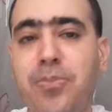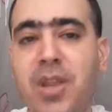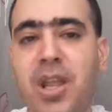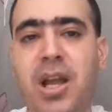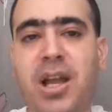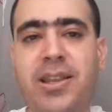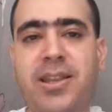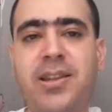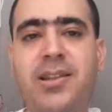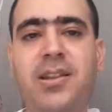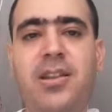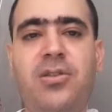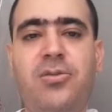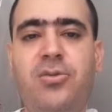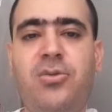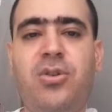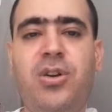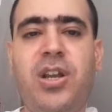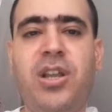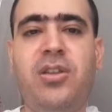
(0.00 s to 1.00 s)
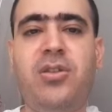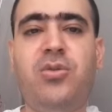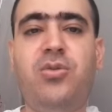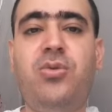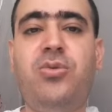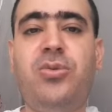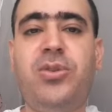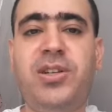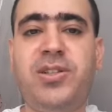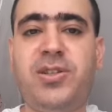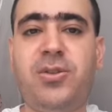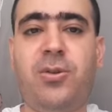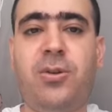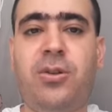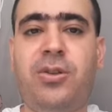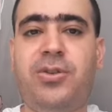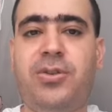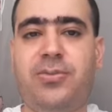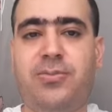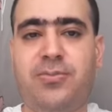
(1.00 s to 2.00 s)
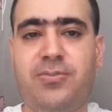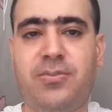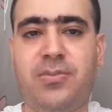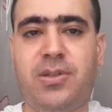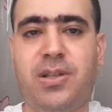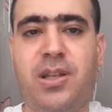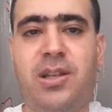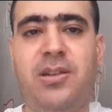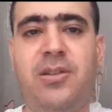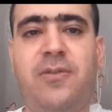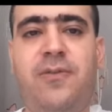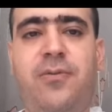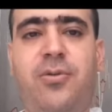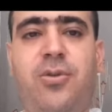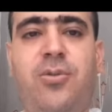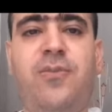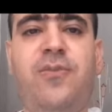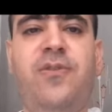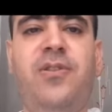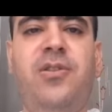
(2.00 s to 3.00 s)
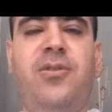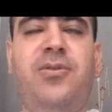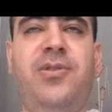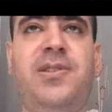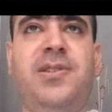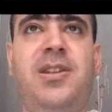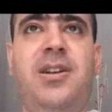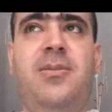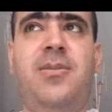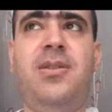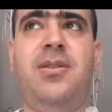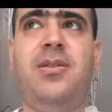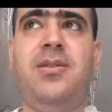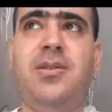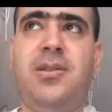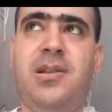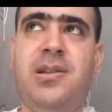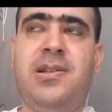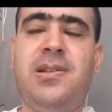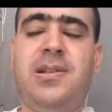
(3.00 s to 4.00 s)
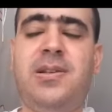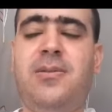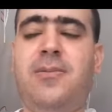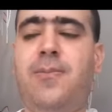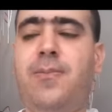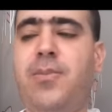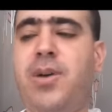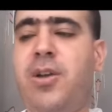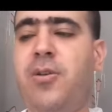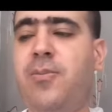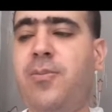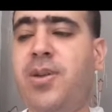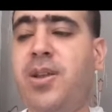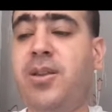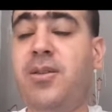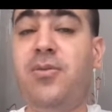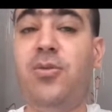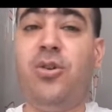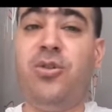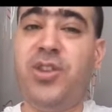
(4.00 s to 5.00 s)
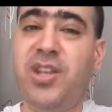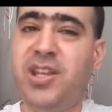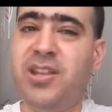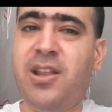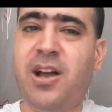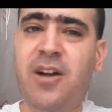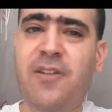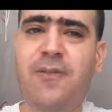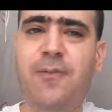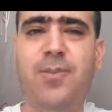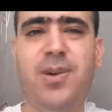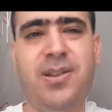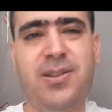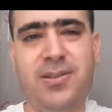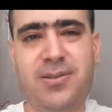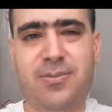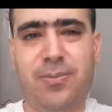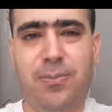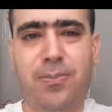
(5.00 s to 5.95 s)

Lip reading: I think that Ukraine could result in from Vilnius summit is my opinion, not enough, but